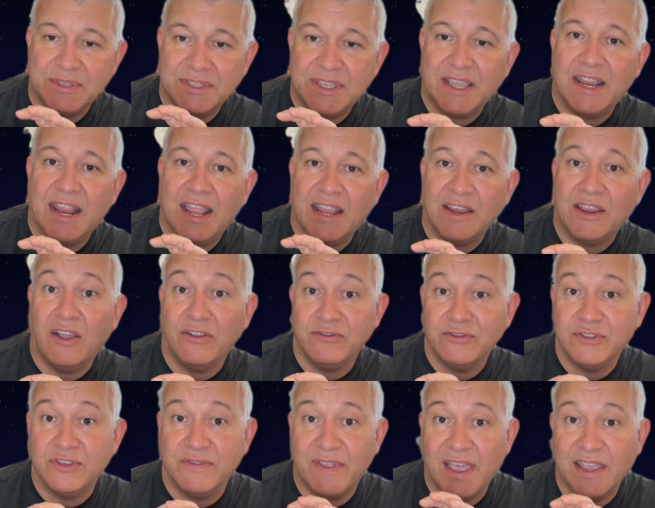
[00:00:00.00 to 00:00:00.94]
second-hand
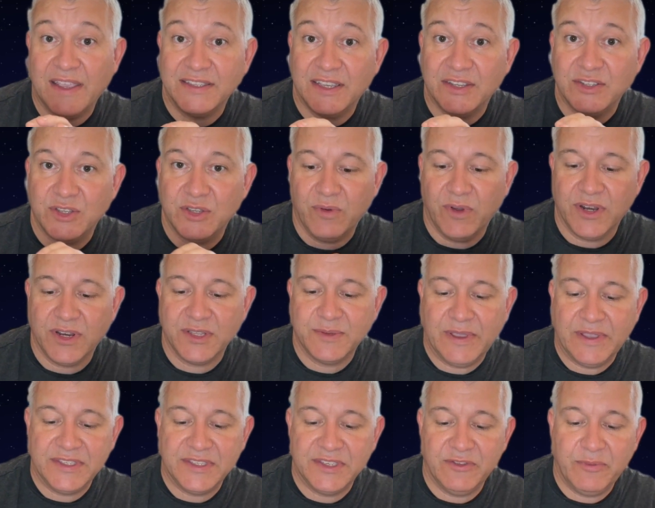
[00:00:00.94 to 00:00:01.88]
cartridge of that, is actually quite
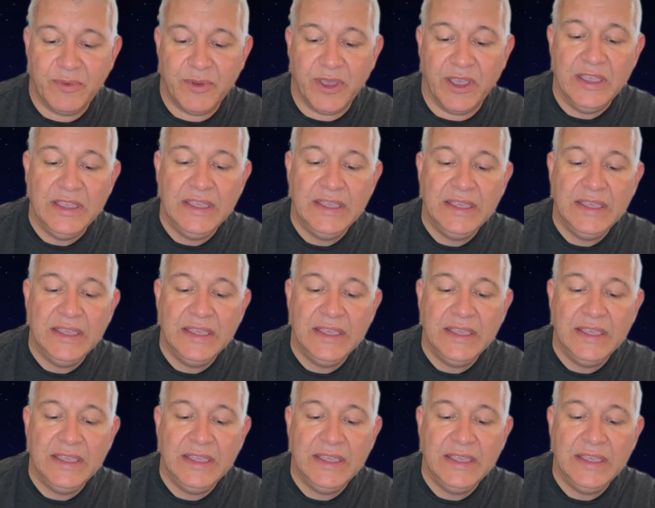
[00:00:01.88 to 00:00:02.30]
expensive. But